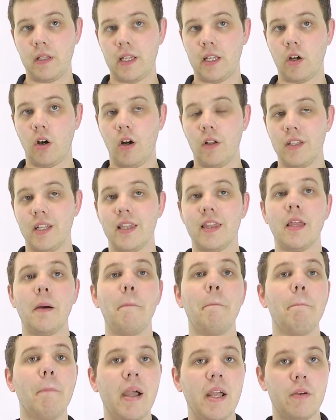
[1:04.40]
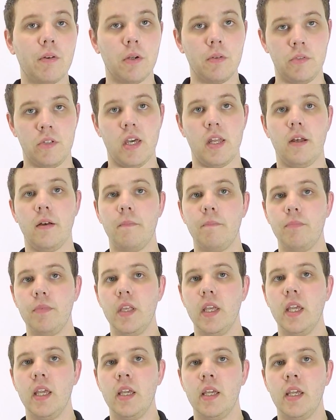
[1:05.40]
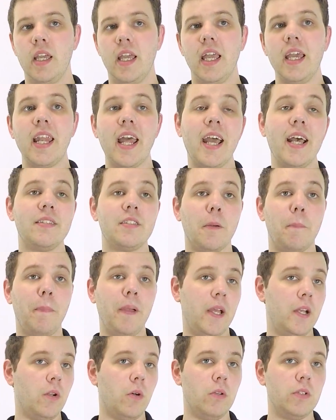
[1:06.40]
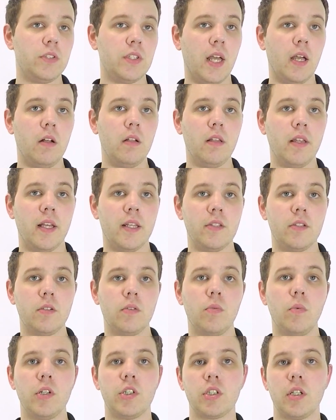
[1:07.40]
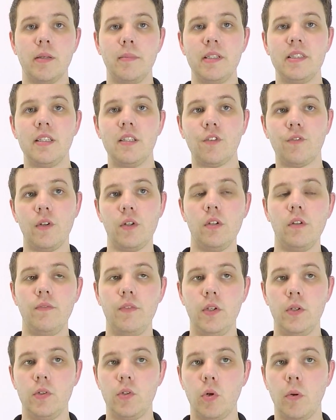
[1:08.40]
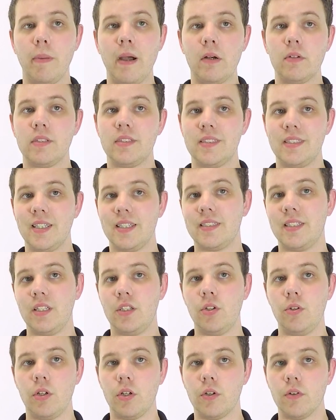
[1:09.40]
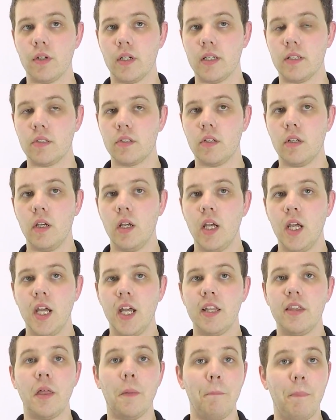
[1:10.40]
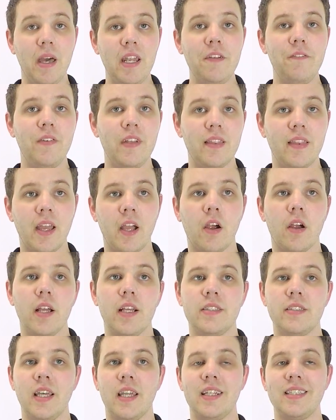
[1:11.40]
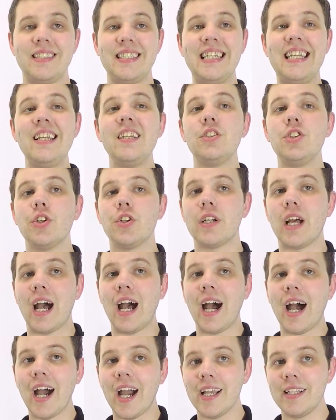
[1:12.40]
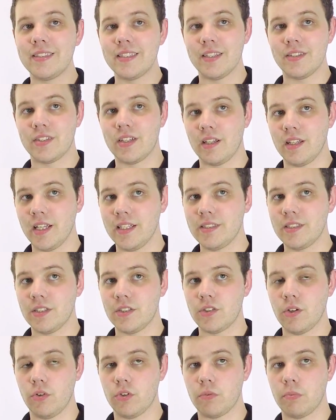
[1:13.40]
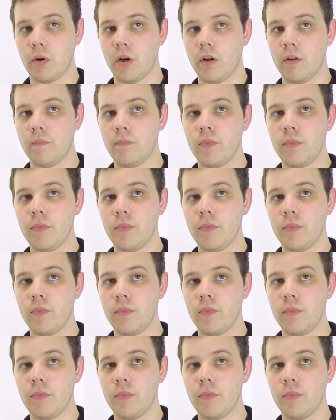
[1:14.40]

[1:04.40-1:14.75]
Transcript: called it the micro Zetta. It has a pinhole style lens, which limits its field of view to about 62 degrees. The benefit there is that it's easier to hide since the lens is so small.